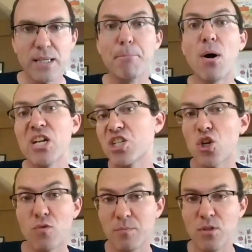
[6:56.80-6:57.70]

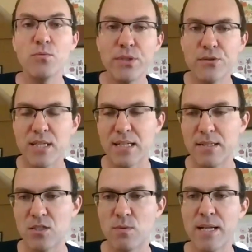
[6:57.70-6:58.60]
monitorable. We do that
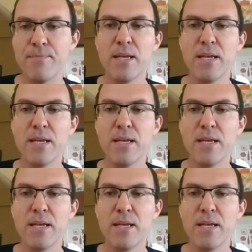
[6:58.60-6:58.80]
this way,